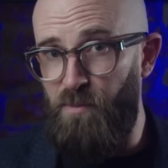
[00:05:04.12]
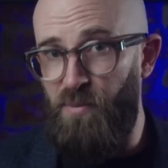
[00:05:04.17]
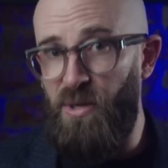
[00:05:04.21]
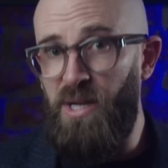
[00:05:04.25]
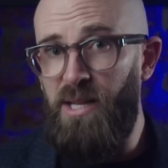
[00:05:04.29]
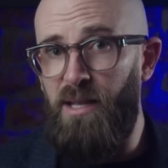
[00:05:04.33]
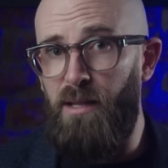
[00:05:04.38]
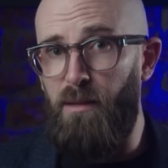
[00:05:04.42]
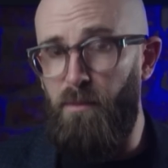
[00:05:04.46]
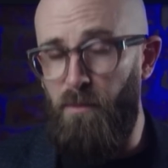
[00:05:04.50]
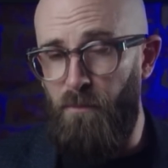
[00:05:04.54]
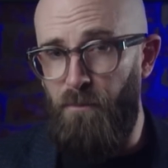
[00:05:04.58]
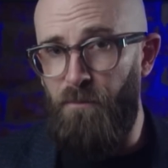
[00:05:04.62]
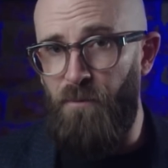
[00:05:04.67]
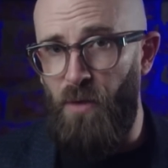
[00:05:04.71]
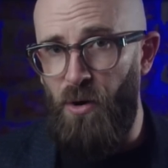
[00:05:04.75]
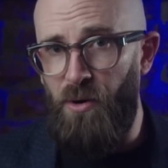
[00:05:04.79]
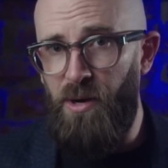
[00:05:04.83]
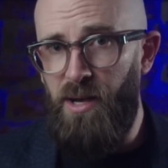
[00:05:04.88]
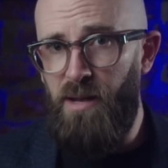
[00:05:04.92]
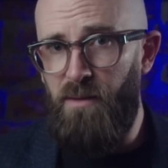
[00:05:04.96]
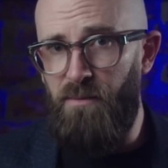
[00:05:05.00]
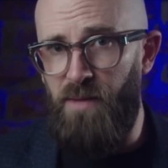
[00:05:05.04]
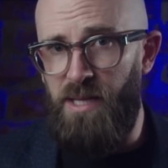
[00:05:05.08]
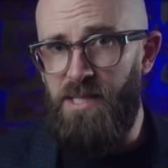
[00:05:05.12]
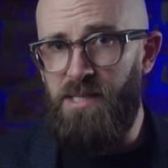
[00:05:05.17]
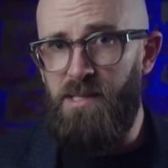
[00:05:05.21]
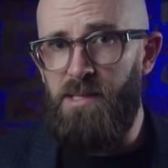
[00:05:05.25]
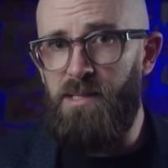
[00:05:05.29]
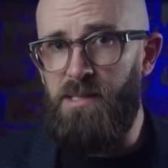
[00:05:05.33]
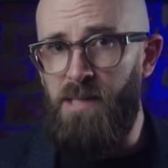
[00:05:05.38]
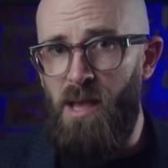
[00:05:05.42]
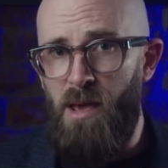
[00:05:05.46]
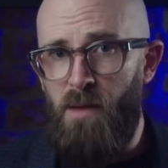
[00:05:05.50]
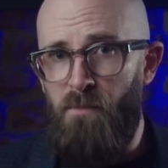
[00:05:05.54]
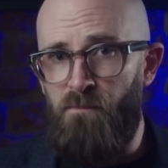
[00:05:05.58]
bring in foreign
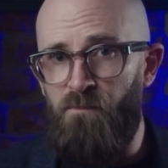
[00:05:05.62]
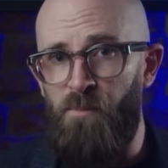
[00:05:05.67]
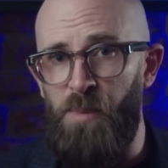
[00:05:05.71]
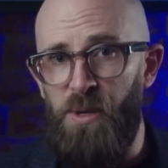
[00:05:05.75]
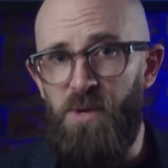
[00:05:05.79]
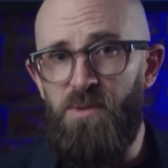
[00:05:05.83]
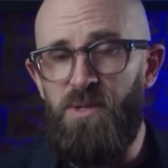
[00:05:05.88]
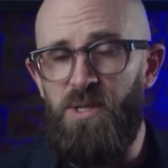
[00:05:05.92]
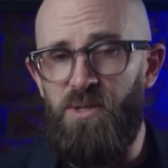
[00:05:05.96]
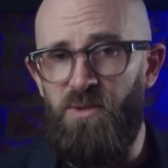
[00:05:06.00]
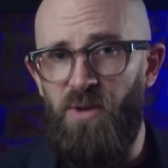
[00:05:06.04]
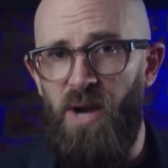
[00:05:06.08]
investors, boost